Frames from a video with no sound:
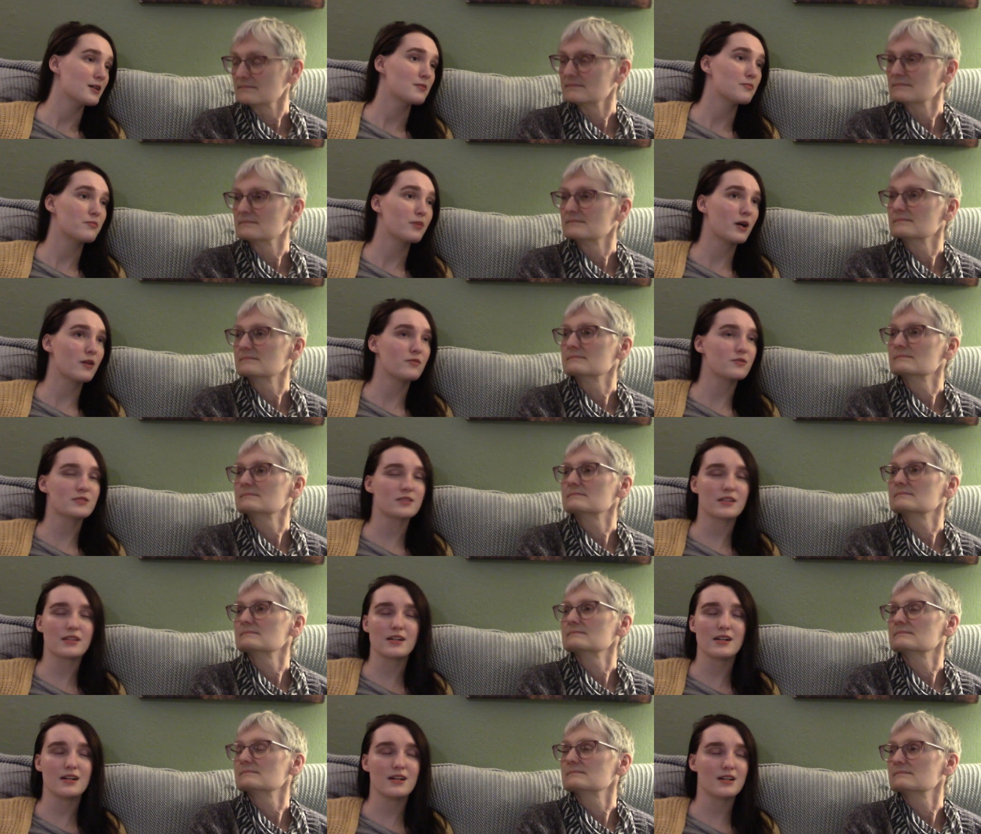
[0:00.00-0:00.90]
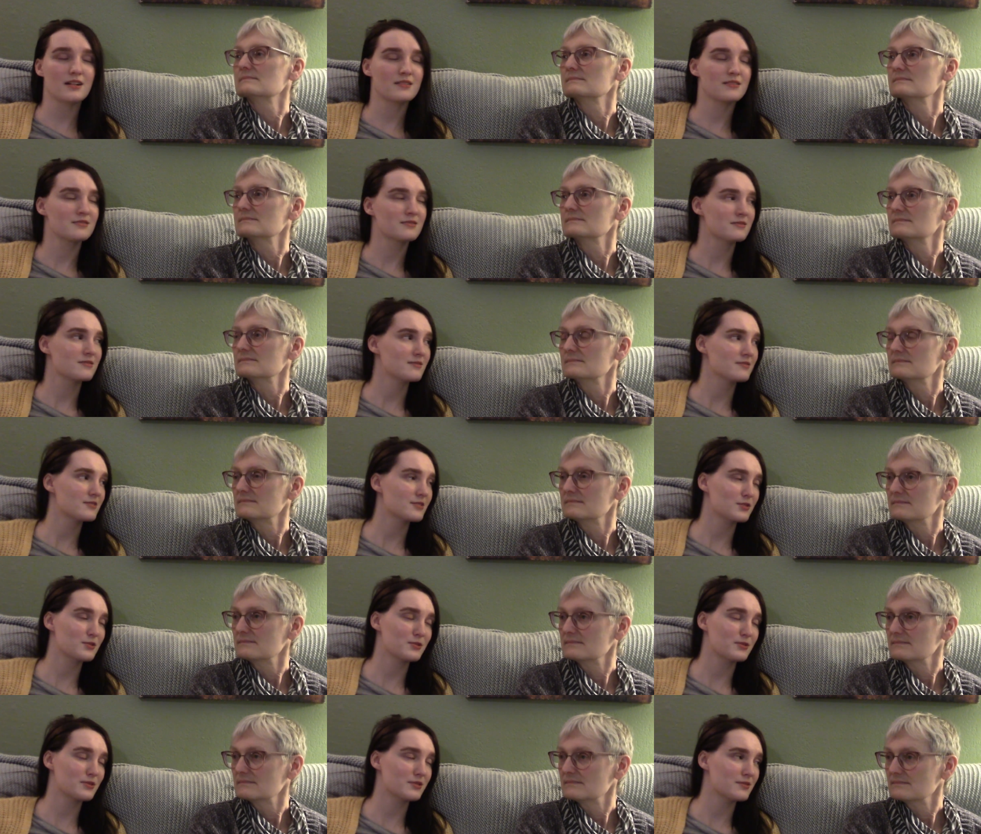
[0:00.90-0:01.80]
Speaker 1: Bev was like, ah, it's
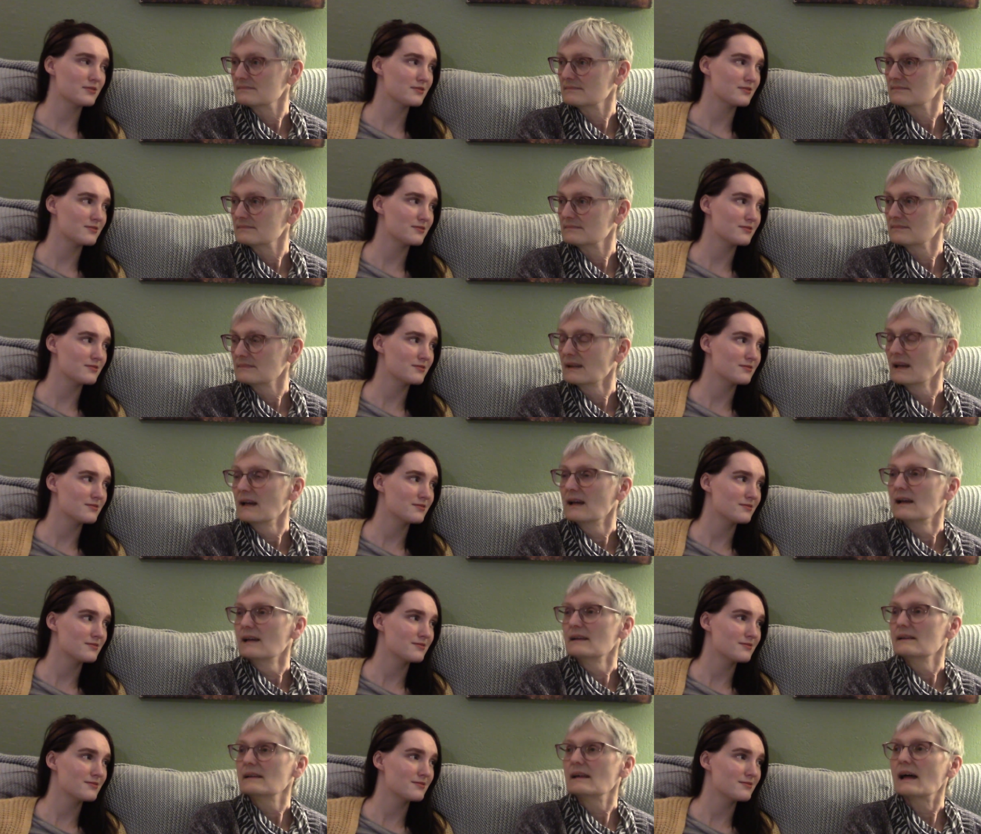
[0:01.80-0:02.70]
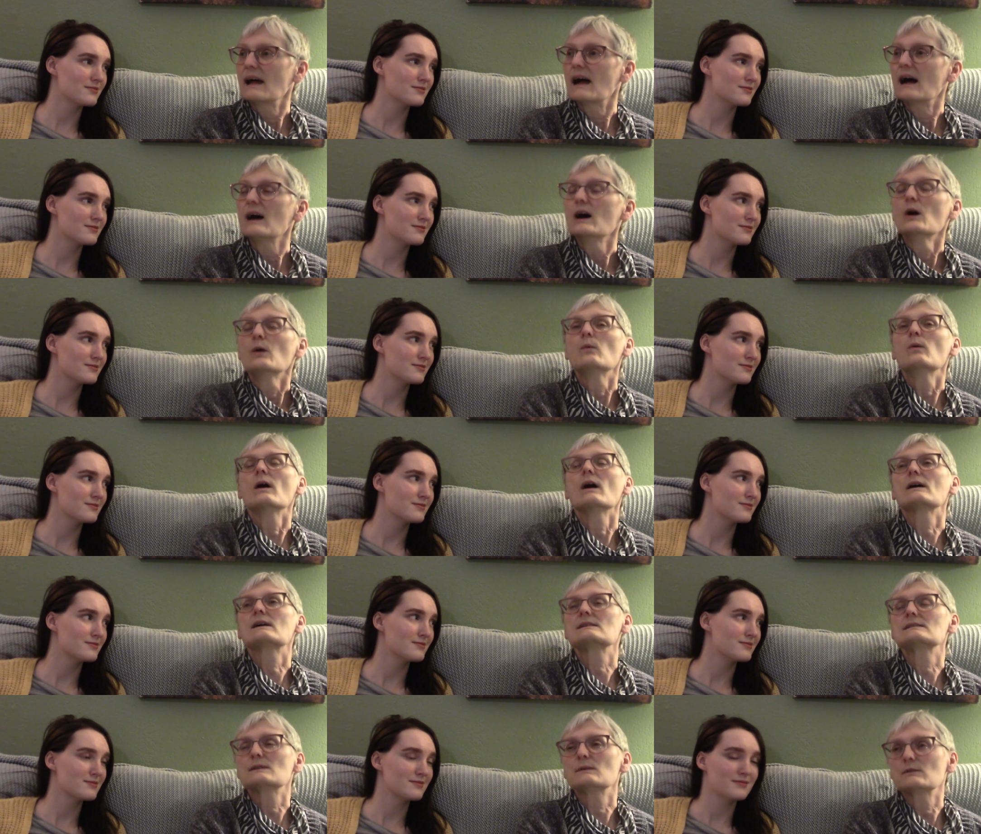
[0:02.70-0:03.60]
cool.
Speaker 2: Yeah, well,
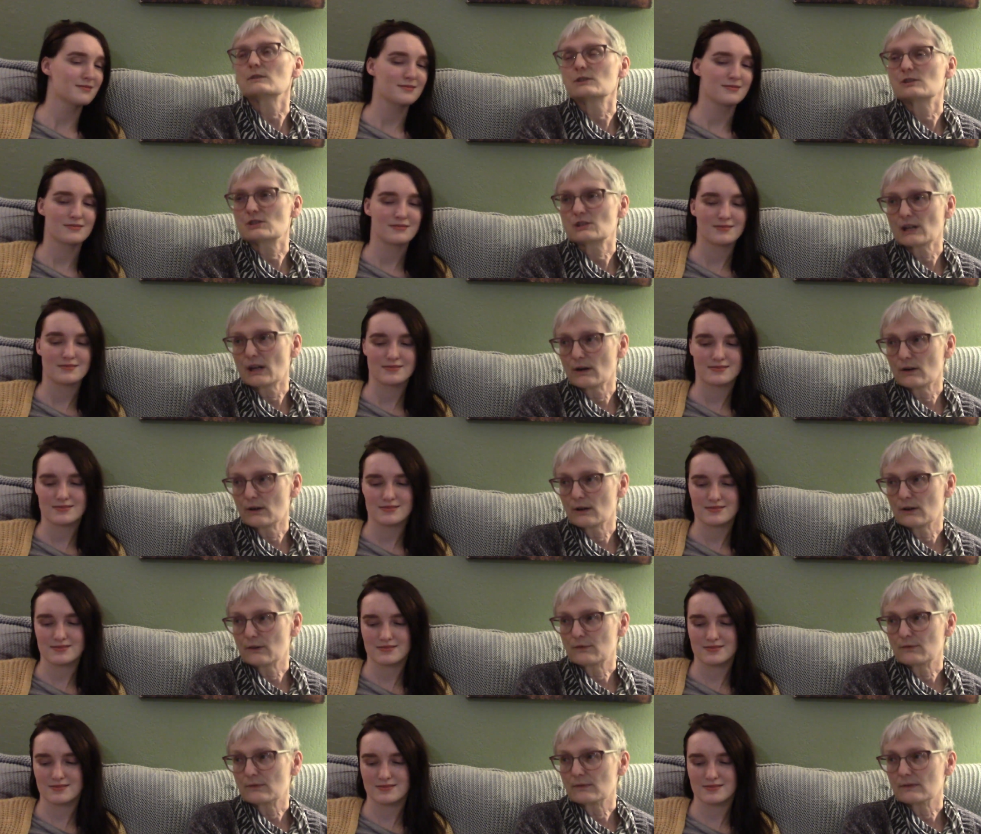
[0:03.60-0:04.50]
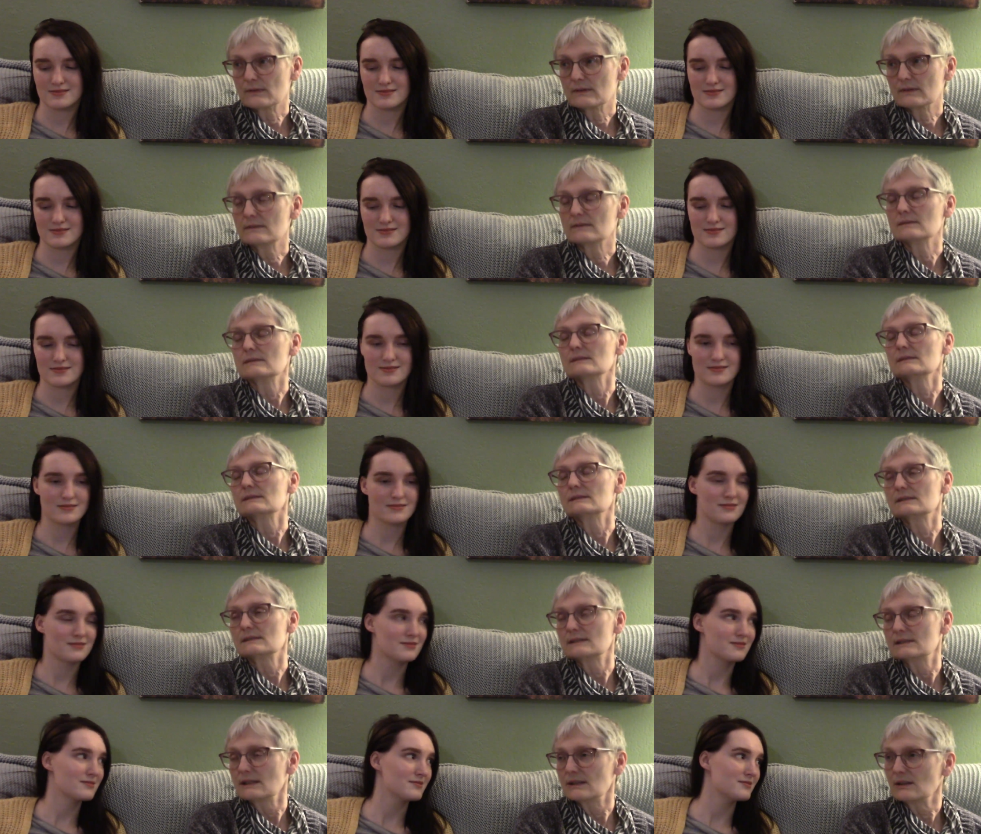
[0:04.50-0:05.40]
because then when the sheriff
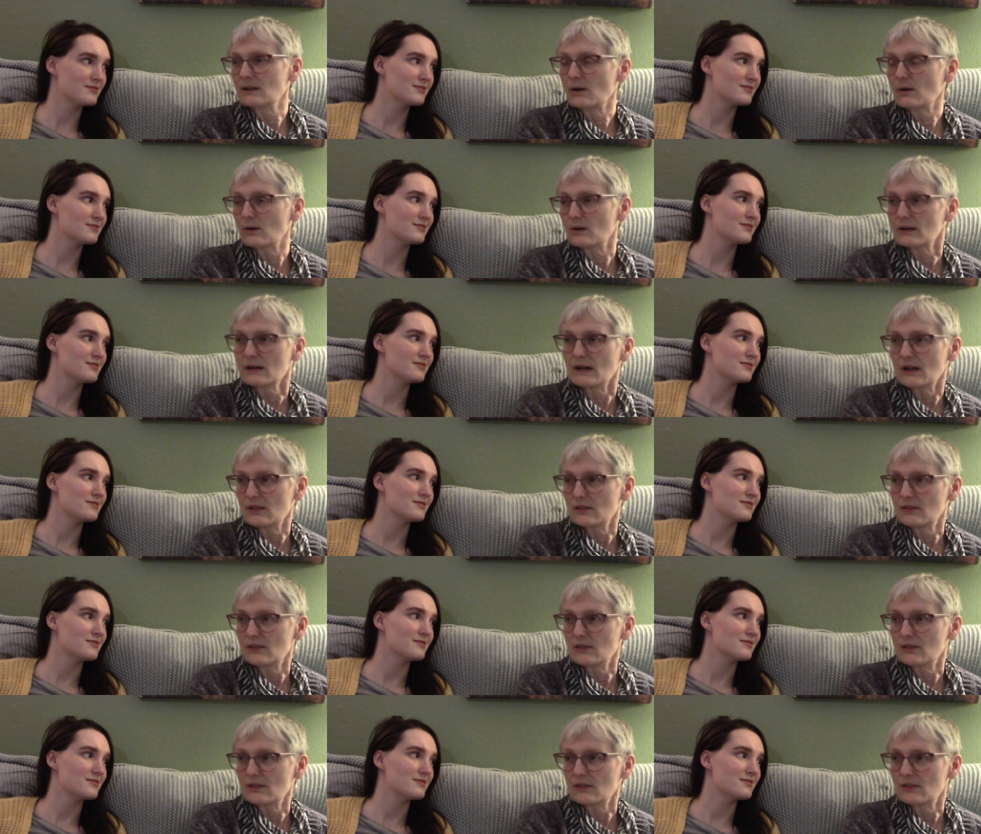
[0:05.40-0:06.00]
did the whole gun